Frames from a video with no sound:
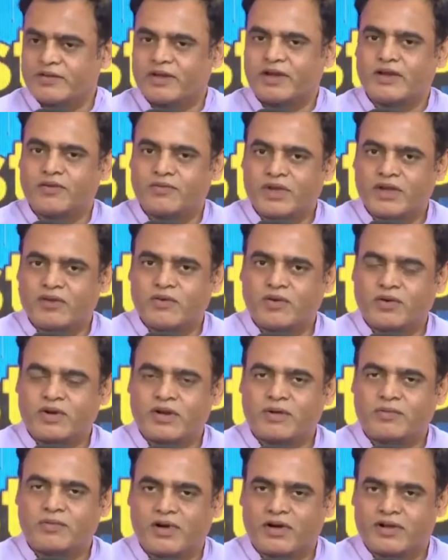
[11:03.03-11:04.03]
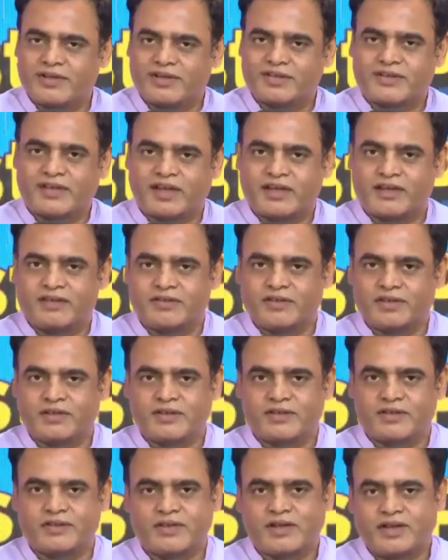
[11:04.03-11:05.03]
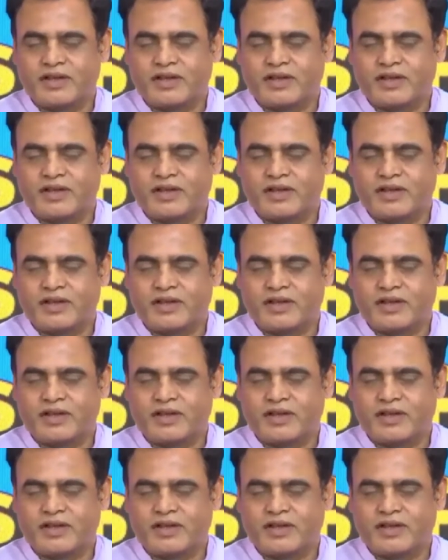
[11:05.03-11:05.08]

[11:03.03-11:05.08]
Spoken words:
and we'll overcome all these challenges